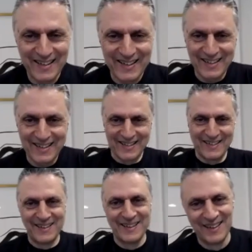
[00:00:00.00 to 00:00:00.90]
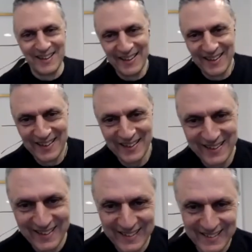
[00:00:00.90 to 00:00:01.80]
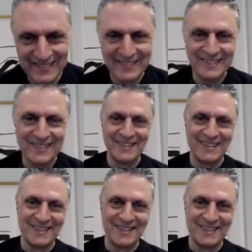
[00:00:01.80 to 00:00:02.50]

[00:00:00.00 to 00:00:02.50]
[no speech]